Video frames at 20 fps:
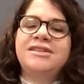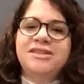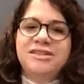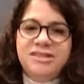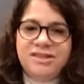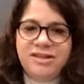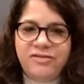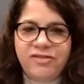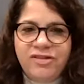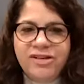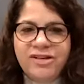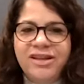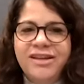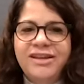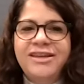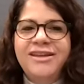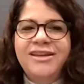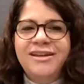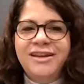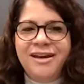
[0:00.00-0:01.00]
different like
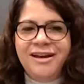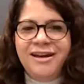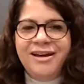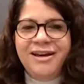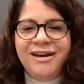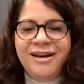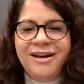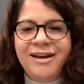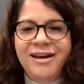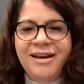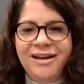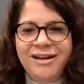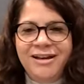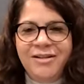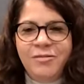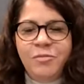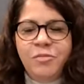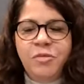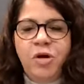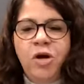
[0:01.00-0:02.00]

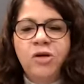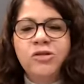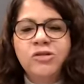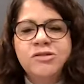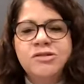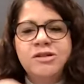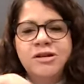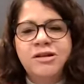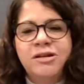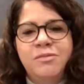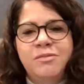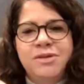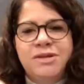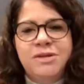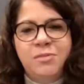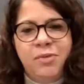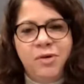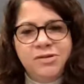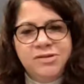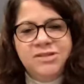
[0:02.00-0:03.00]
products are gonna be
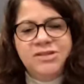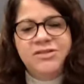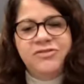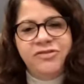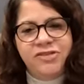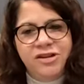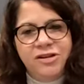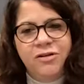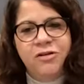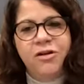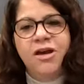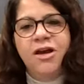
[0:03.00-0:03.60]
depositing different